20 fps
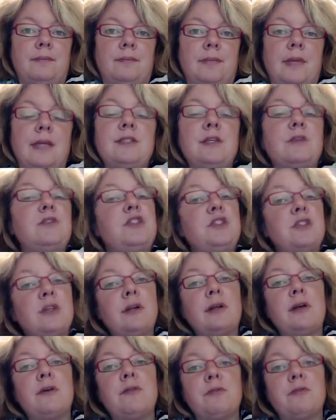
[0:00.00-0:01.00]
And so she's
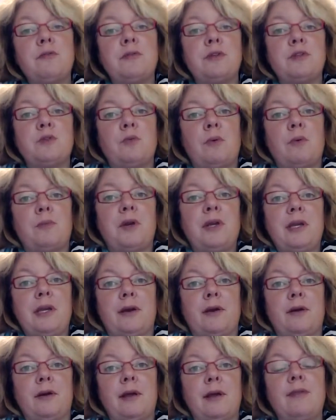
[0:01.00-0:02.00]
going to go through this one more
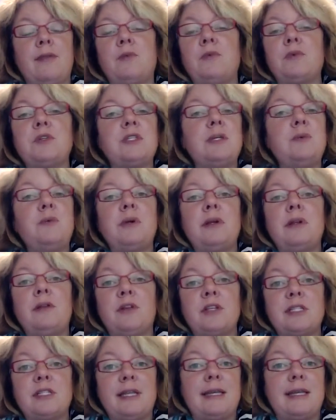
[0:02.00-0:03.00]
year, and then we'll see what it
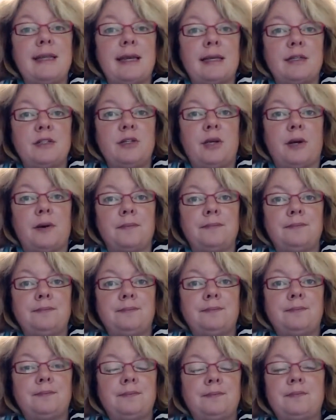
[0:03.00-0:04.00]
looks like next year.
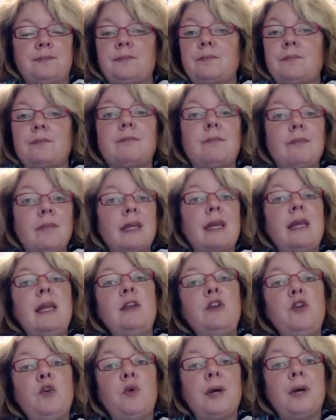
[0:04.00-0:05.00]

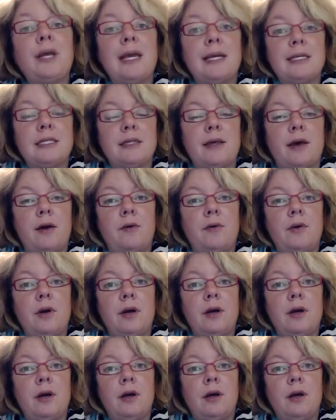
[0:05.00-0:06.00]
In your case, though,
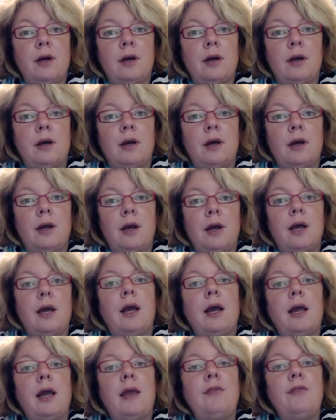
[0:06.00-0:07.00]

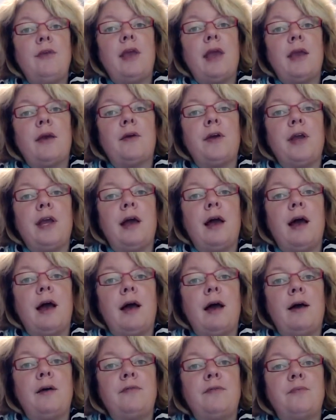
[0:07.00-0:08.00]
in the area
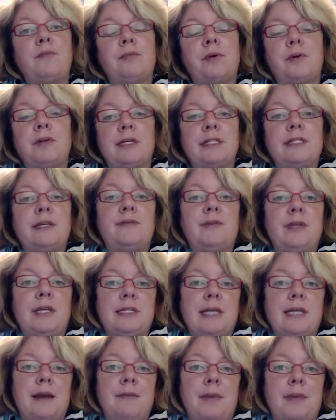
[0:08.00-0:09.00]
of productivity,
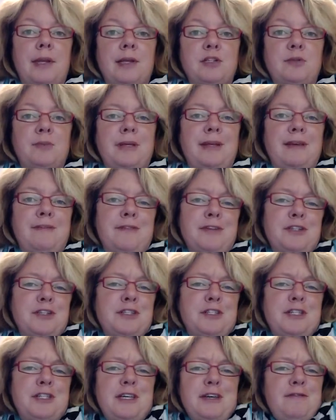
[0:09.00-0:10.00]
time management,
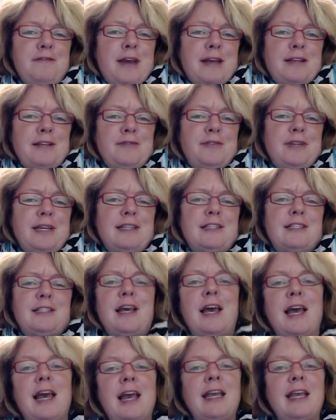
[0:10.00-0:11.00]
efficiency, effectiveness,
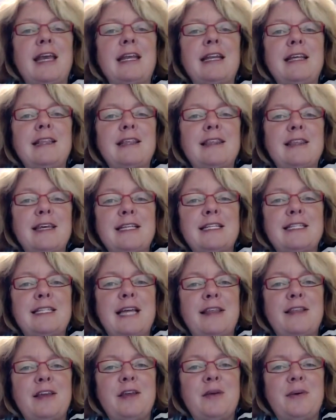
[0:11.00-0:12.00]
getting the things
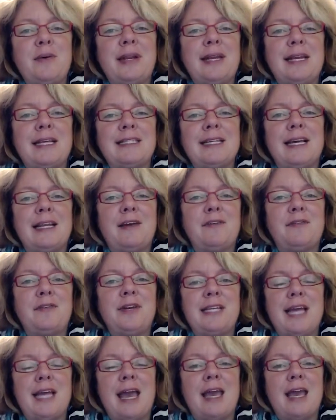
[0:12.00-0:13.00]
done that you want to get done
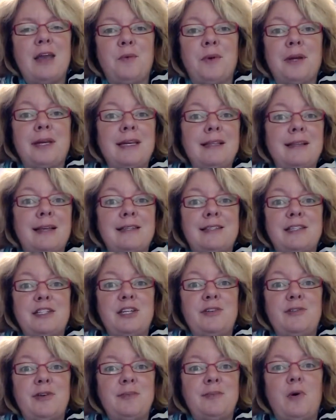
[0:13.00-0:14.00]
every day, working less,
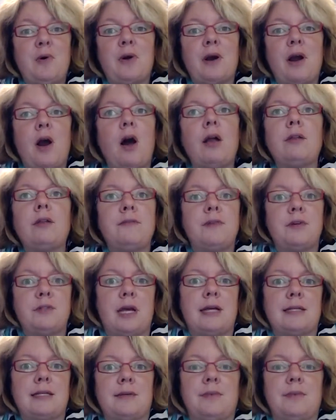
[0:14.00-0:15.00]
achieving more, all of those
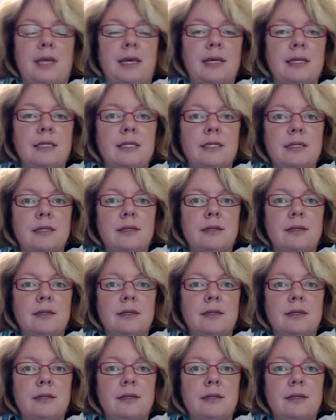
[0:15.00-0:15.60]
awesome things.